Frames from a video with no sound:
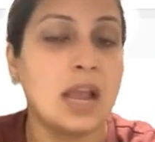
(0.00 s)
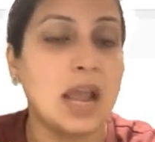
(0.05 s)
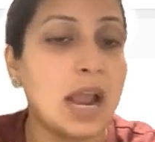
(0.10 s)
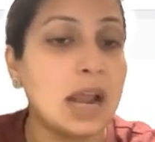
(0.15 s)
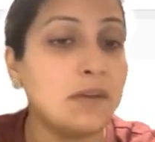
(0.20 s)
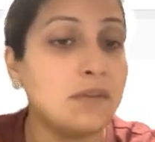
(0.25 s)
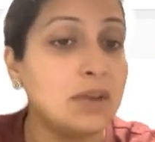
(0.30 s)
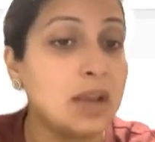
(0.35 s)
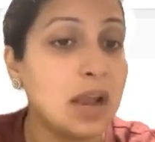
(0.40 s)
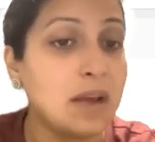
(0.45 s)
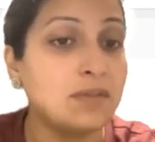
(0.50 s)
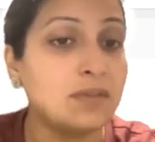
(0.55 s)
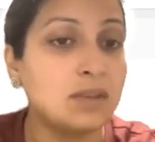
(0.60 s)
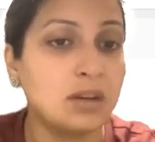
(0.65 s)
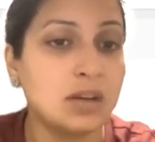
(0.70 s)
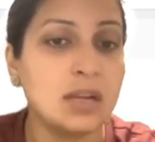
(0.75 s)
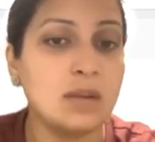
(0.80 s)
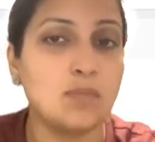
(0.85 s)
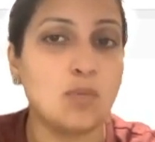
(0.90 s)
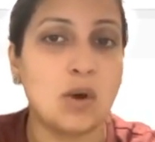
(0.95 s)
And we have
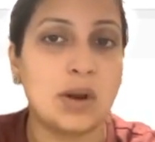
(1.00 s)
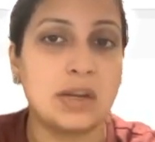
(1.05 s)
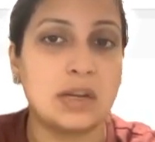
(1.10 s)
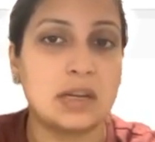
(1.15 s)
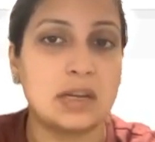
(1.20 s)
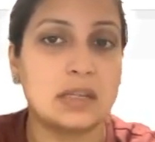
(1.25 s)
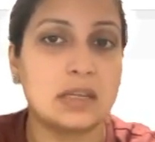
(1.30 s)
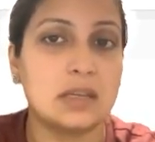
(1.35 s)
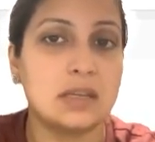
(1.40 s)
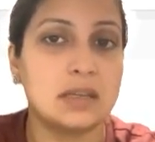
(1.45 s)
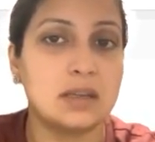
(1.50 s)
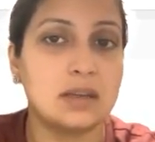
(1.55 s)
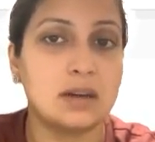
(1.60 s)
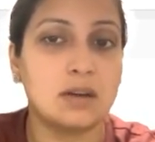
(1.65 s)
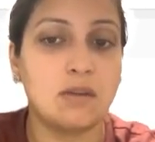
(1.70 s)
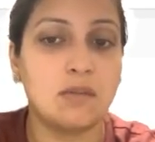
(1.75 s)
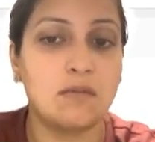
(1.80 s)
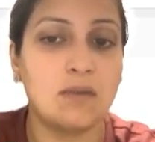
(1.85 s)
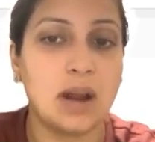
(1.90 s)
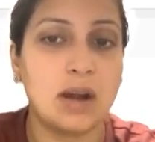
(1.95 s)
3 pointers instead
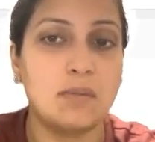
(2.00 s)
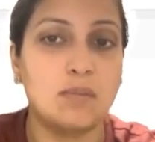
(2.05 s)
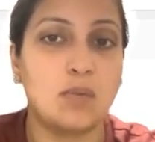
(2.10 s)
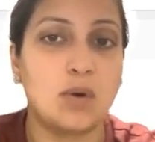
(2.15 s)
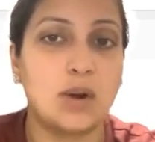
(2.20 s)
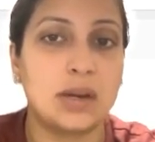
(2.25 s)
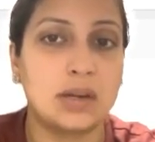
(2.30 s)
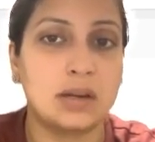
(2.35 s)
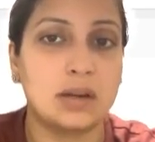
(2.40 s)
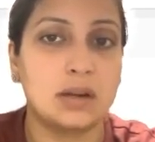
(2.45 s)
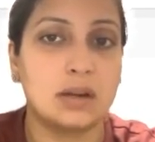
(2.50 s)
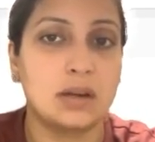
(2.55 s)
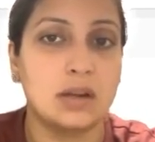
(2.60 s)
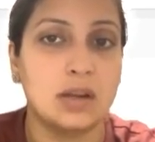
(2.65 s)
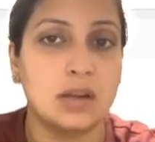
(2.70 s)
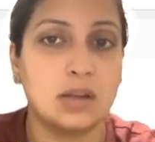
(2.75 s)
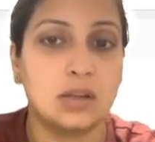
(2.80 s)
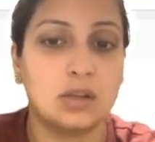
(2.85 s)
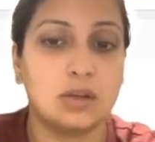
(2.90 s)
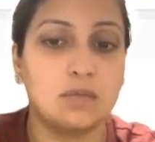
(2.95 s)
of 1 pointer.
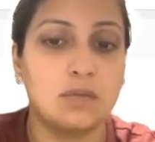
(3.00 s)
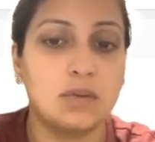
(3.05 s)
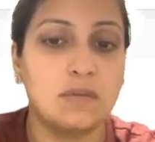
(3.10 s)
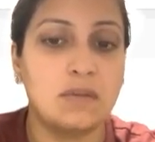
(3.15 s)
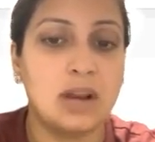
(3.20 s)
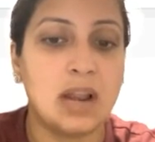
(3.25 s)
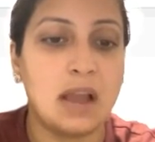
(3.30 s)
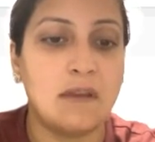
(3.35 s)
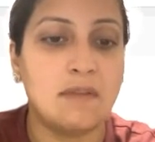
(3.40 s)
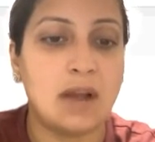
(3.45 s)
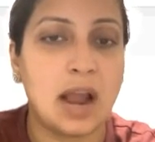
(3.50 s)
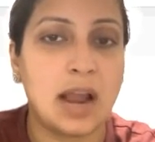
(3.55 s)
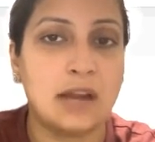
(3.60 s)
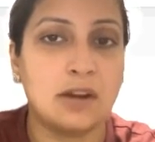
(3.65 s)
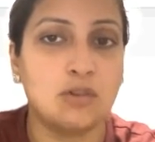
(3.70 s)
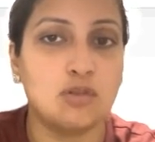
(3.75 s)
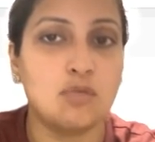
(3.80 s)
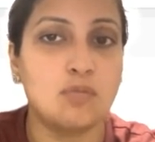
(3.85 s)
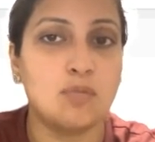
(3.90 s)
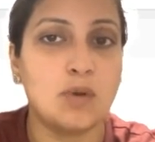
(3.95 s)
So we will have
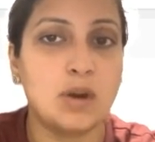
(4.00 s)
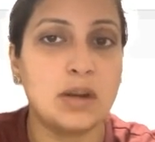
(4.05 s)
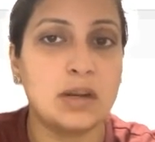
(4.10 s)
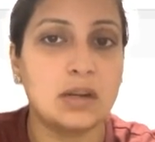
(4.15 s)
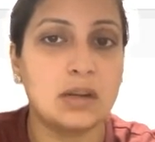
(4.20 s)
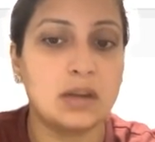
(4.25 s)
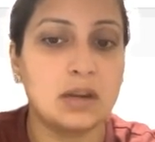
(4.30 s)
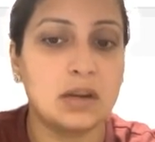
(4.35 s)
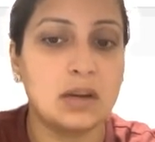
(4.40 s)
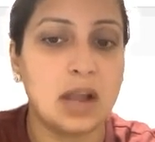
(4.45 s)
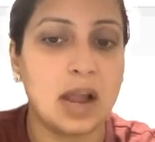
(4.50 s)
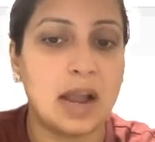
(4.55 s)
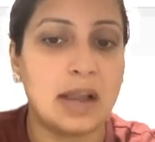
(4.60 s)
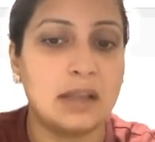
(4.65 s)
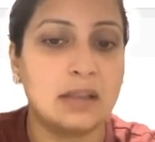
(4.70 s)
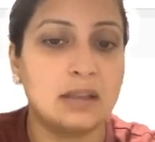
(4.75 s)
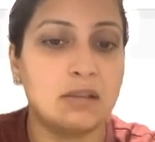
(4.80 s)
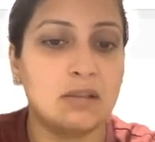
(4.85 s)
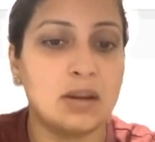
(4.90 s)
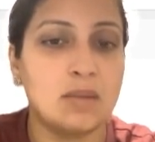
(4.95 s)
I2 pointer,
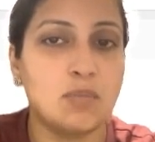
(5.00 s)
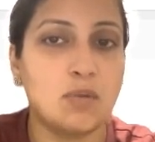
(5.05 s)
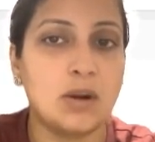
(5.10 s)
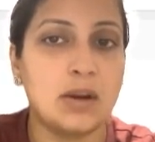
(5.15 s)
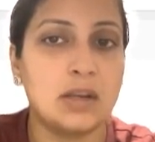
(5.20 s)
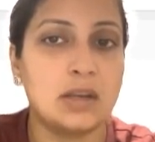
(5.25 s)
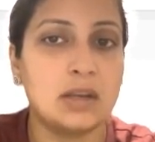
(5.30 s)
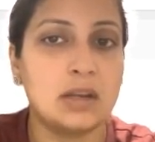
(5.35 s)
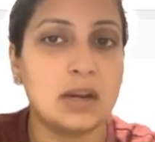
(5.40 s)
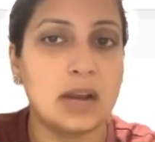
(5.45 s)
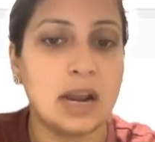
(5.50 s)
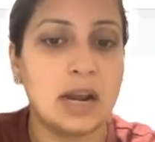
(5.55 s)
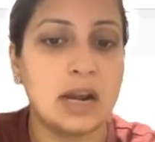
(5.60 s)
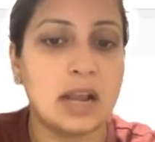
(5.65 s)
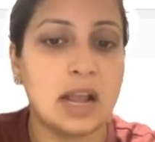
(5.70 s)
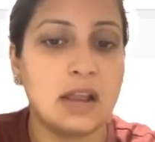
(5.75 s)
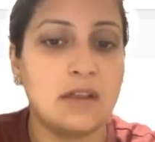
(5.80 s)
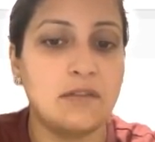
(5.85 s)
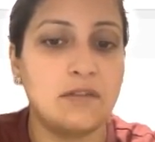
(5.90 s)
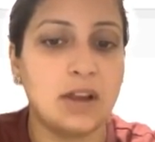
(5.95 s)
I3 pointer, and
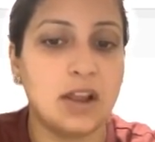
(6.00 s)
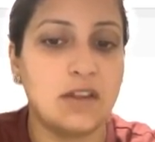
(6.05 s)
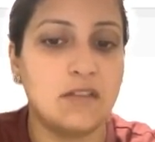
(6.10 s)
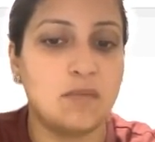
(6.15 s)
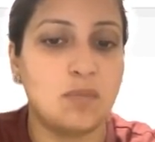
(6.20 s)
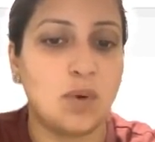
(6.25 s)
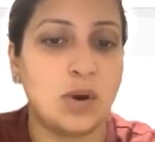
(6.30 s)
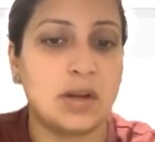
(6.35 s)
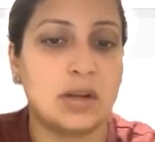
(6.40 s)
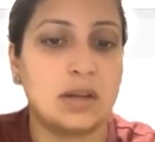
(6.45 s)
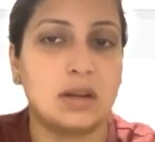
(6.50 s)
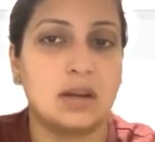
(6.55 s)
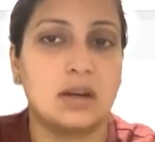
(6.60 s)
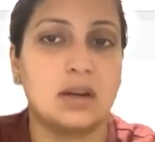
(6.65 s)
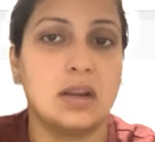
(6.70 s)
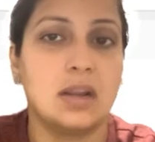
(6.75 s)
I5 pointer.